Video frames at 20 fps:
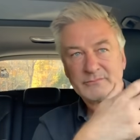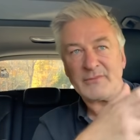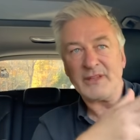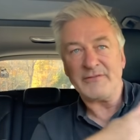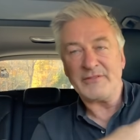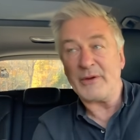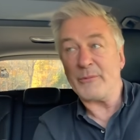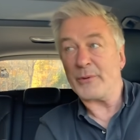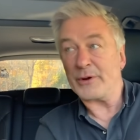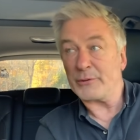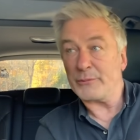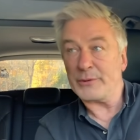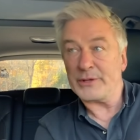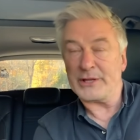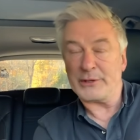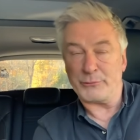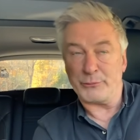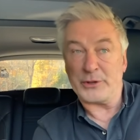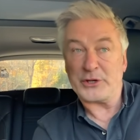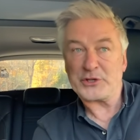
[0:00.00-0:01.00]
If I want a
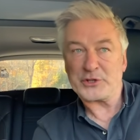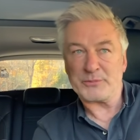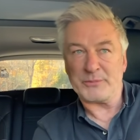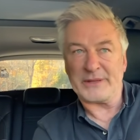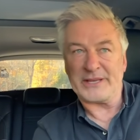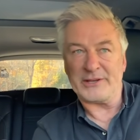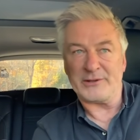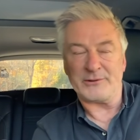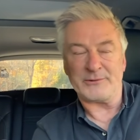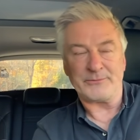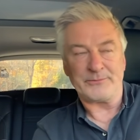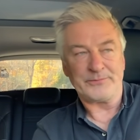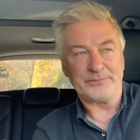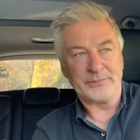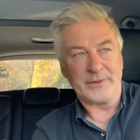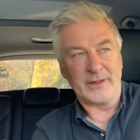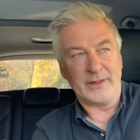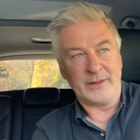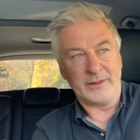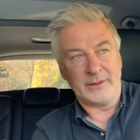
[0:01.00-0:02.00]
really rich meal,
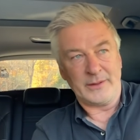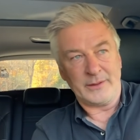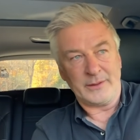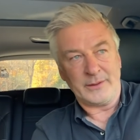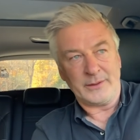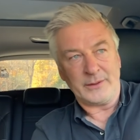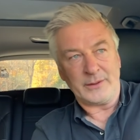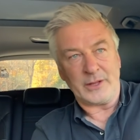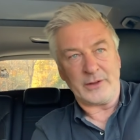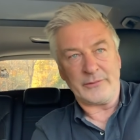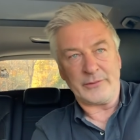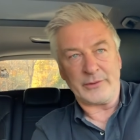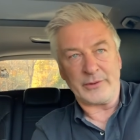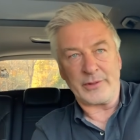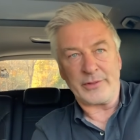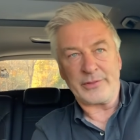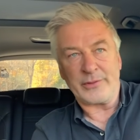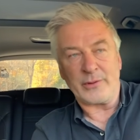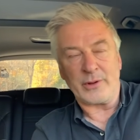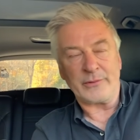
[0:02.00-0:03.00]
a very
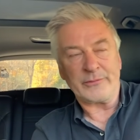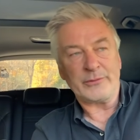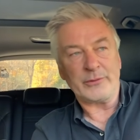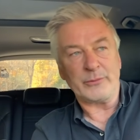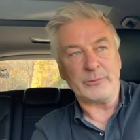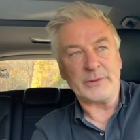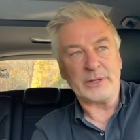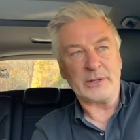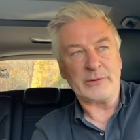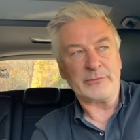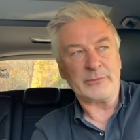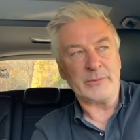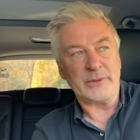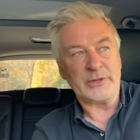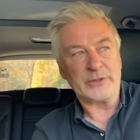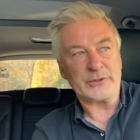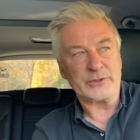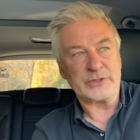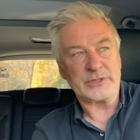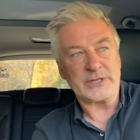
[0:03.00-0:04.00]
thoughtful meal from
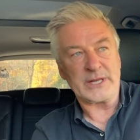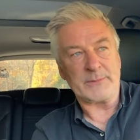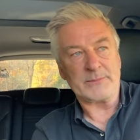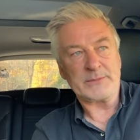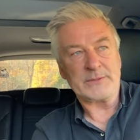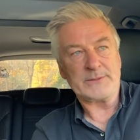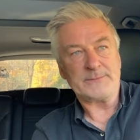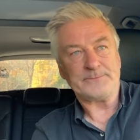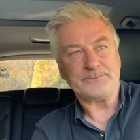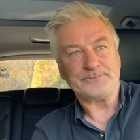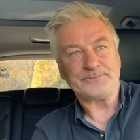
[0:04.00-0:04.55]
Intercept.